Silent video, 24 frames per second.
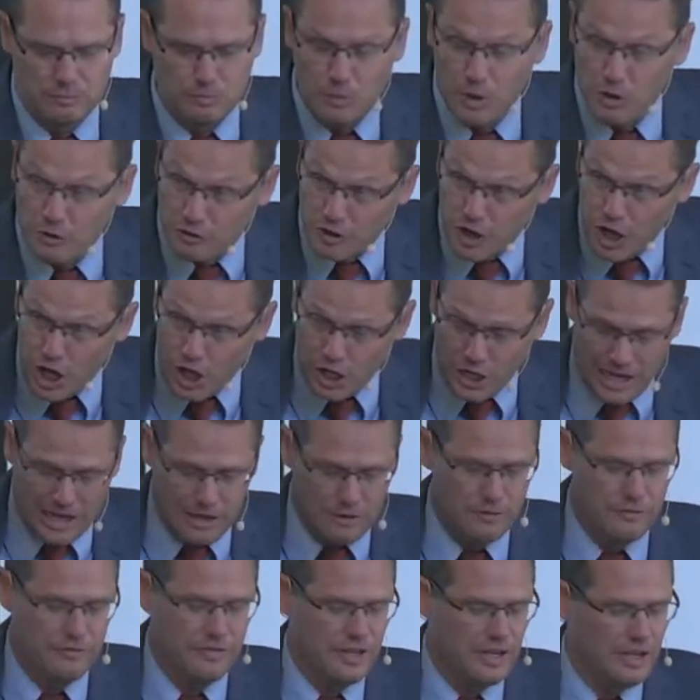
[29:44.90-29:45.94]
move God
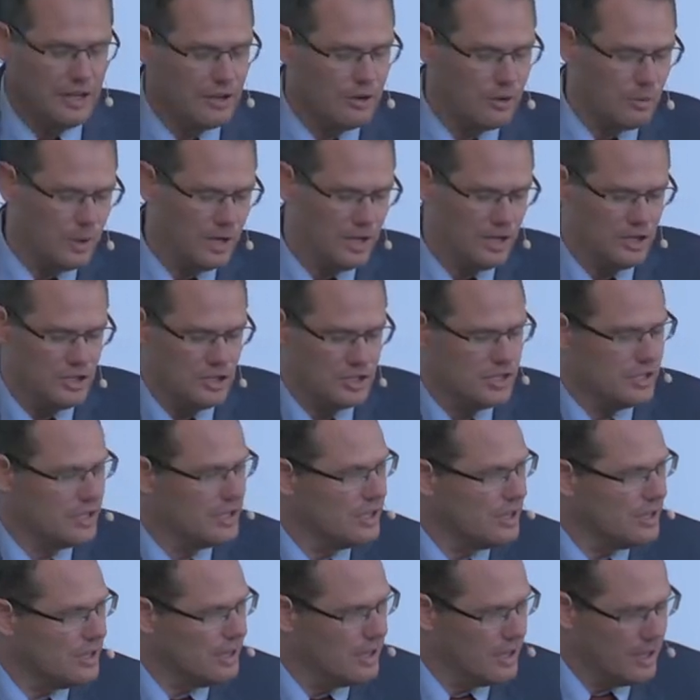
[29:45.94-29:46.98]
out of the
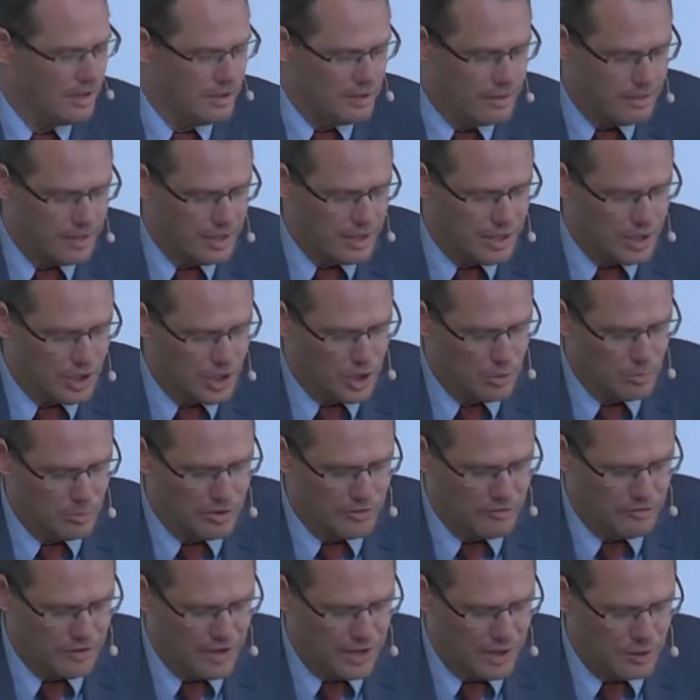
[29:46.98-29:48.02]
equation and think it can
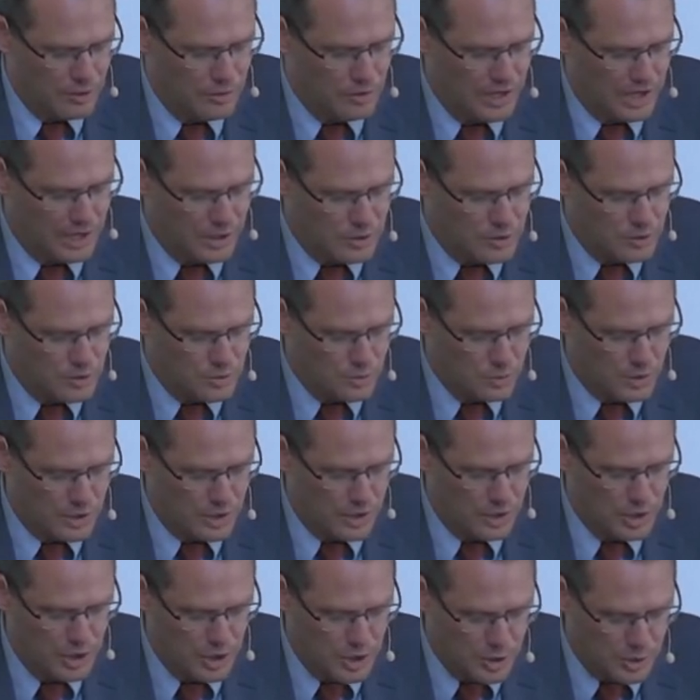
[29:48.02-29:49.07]
be found
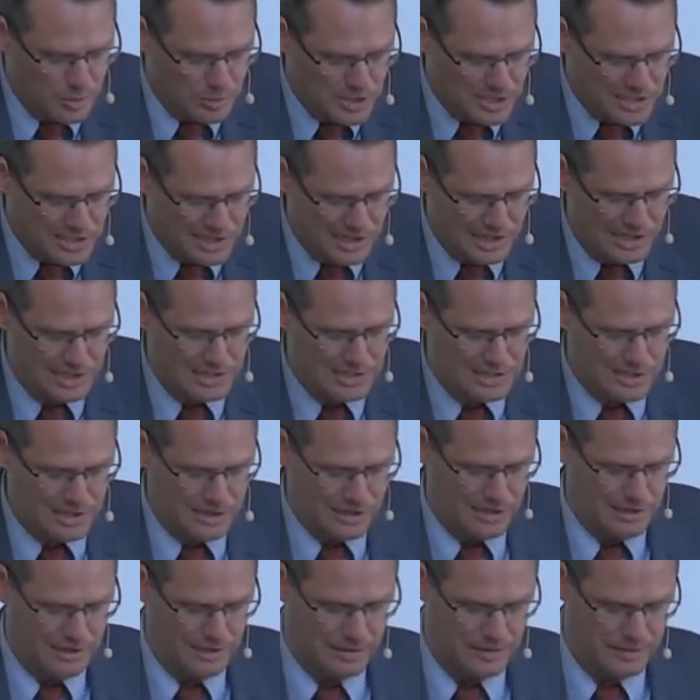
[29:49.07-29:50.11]
elsewhere besides
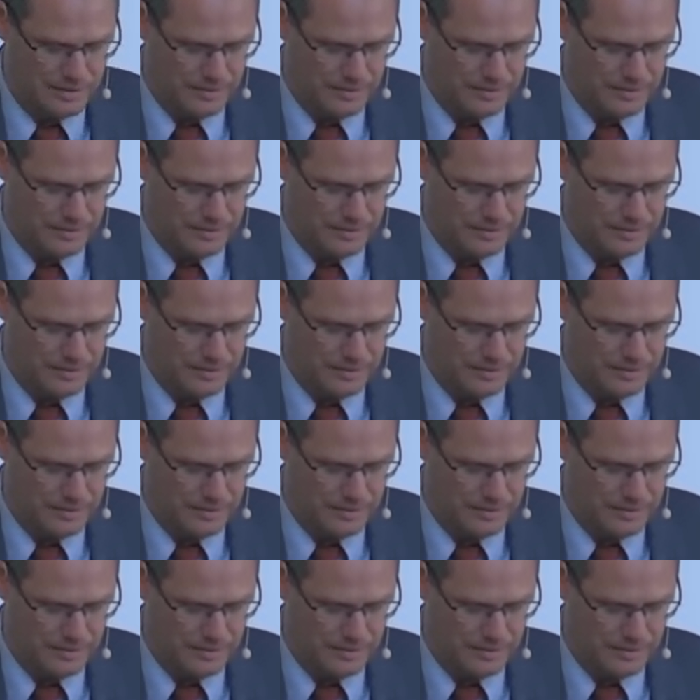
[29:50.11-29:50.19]
God.